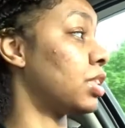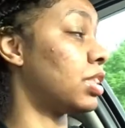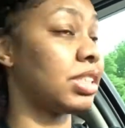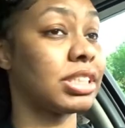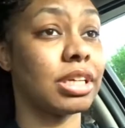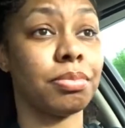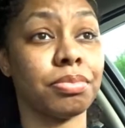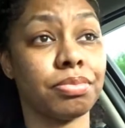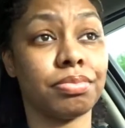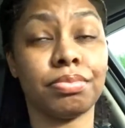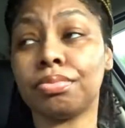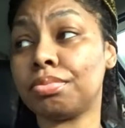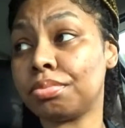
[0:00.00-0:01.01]
since
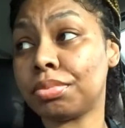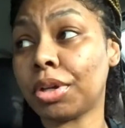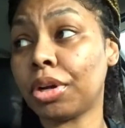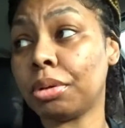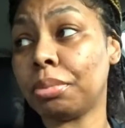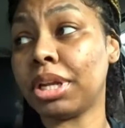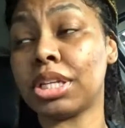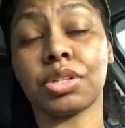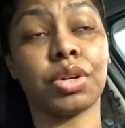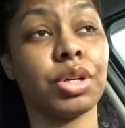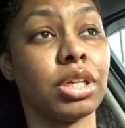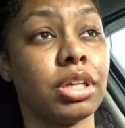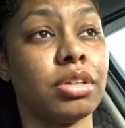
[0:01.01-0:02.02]
I'm 30 minutes
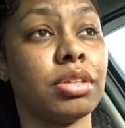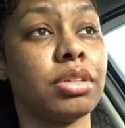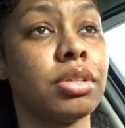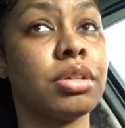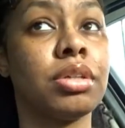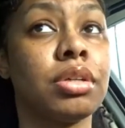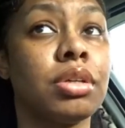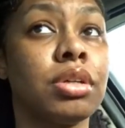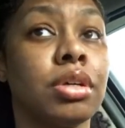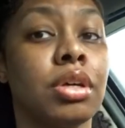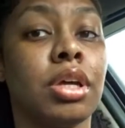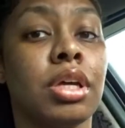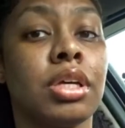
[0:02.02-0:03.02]
early.
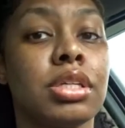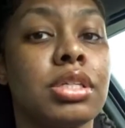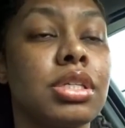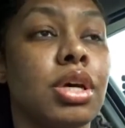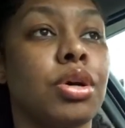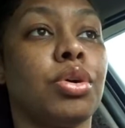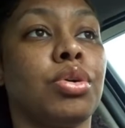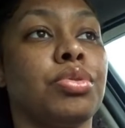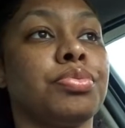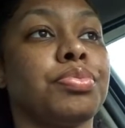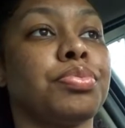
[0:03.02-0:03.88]
So